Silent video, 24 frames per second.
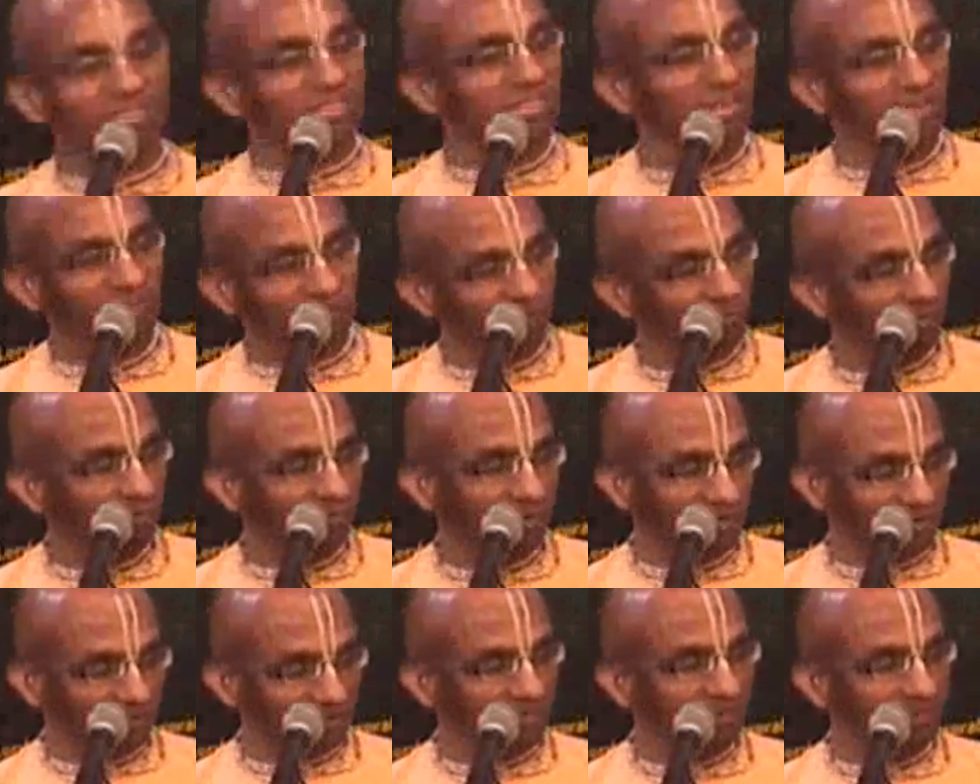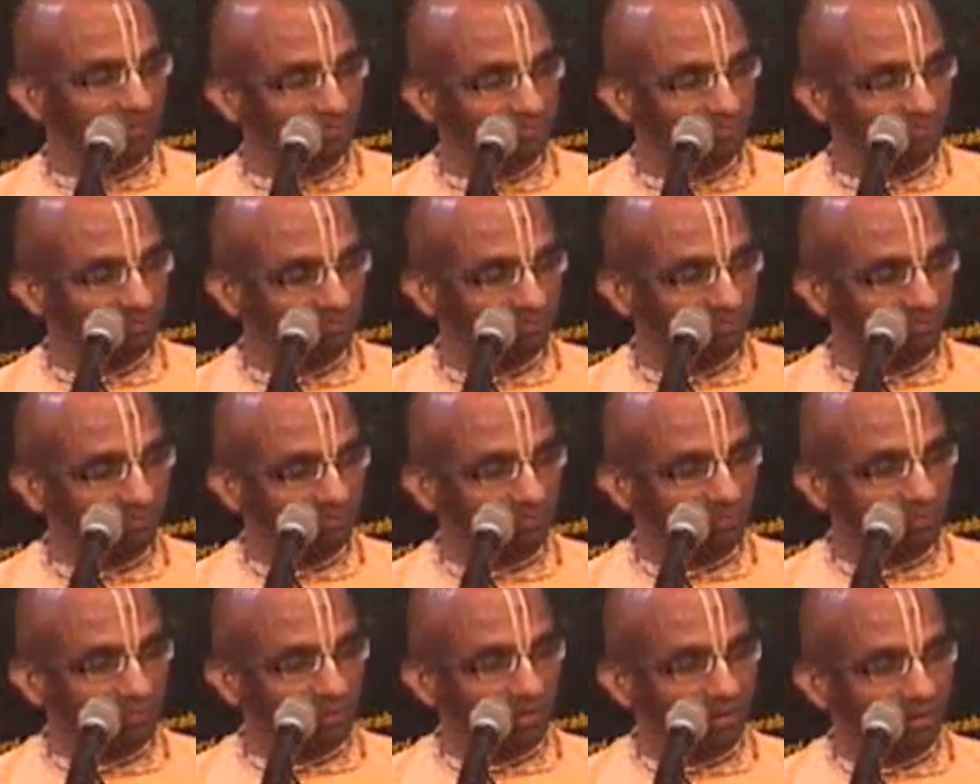state of being.
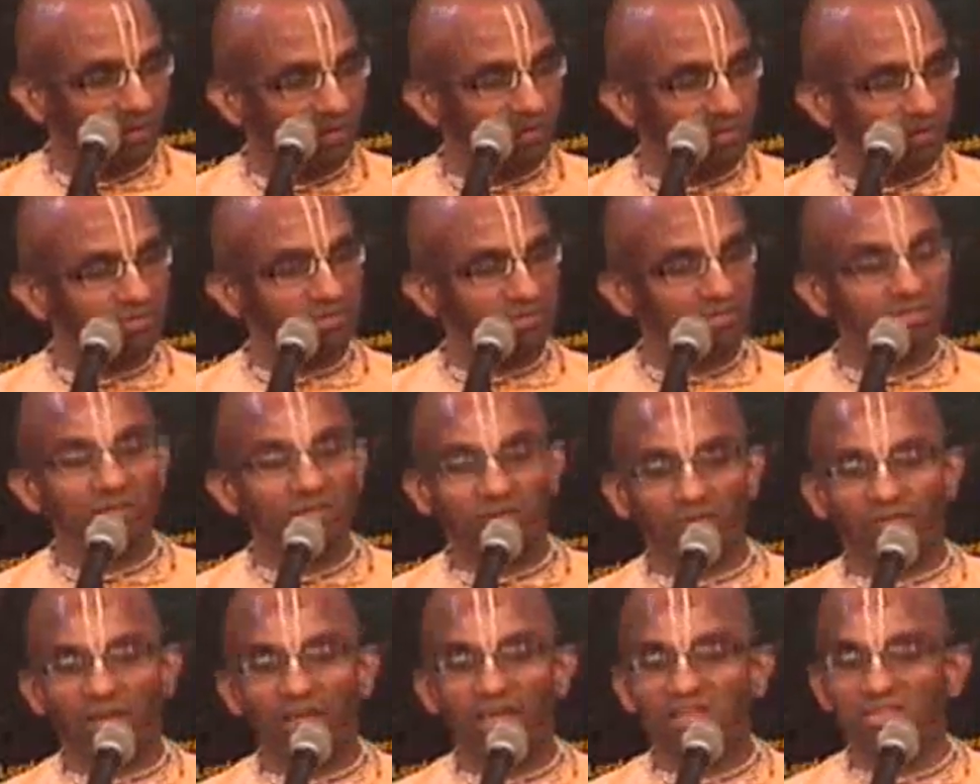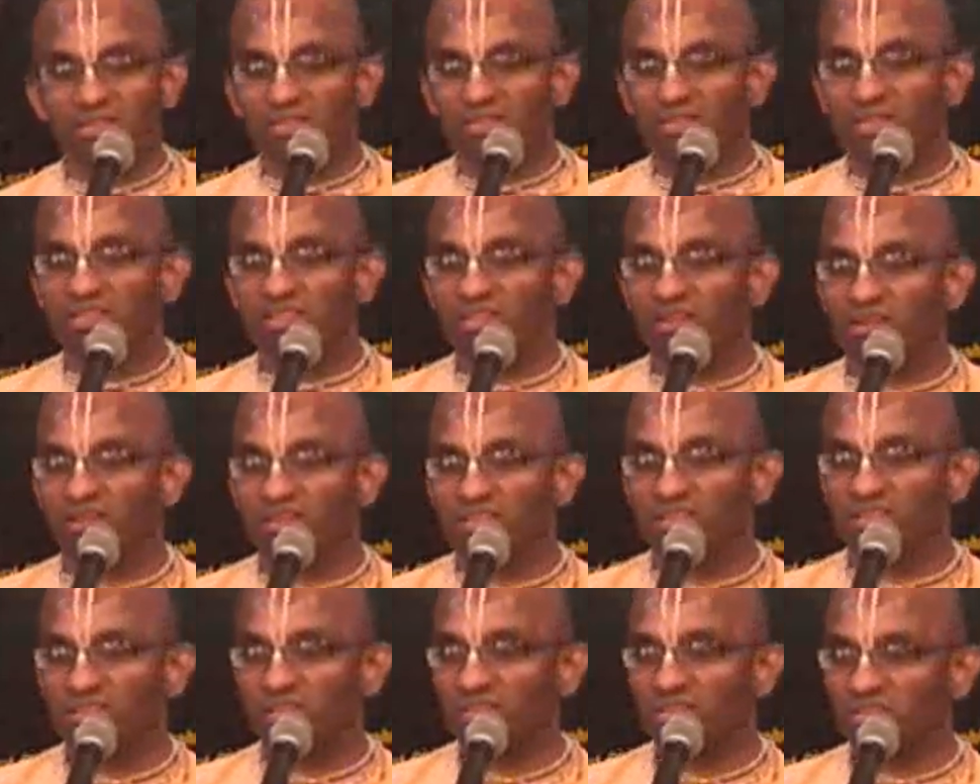It is, why is it considered
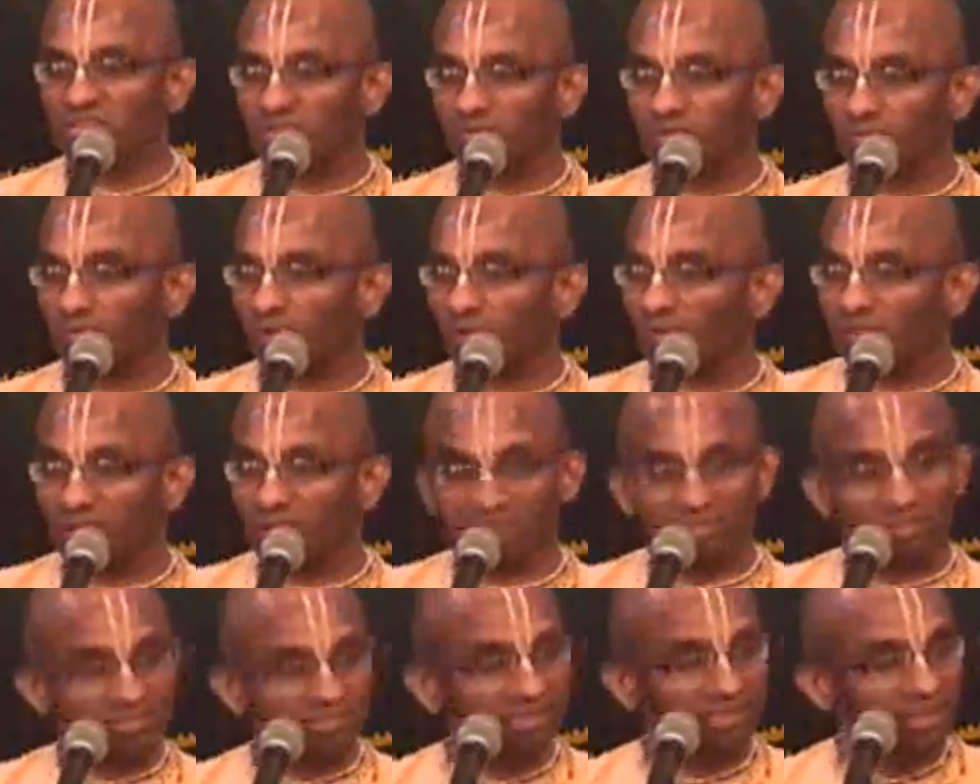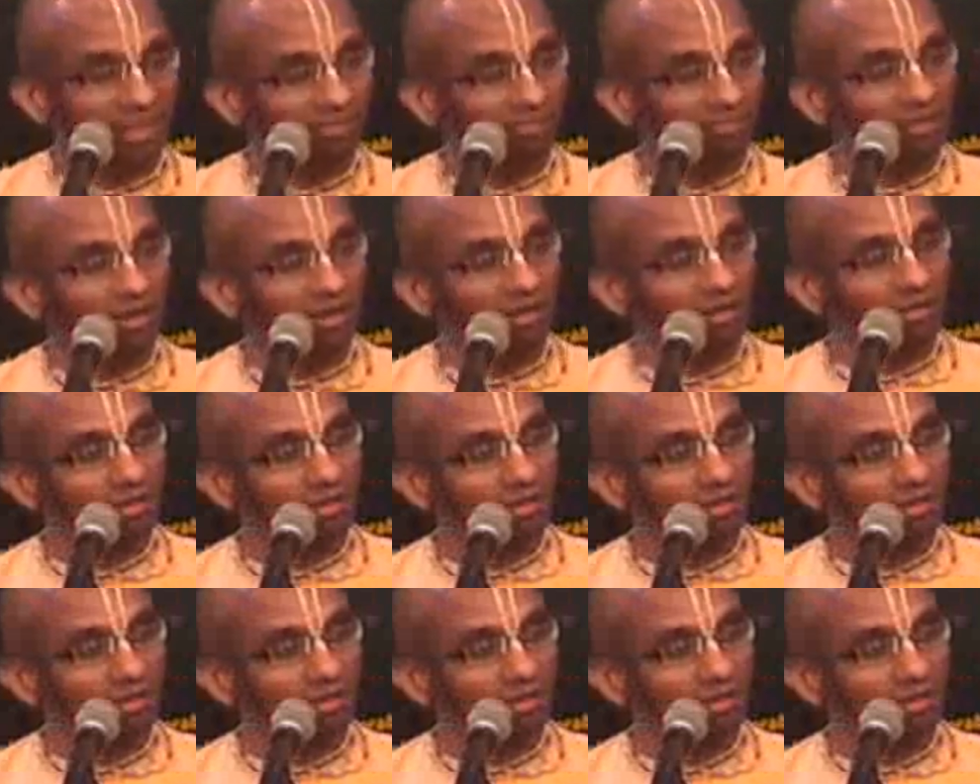diseased? Because at this level,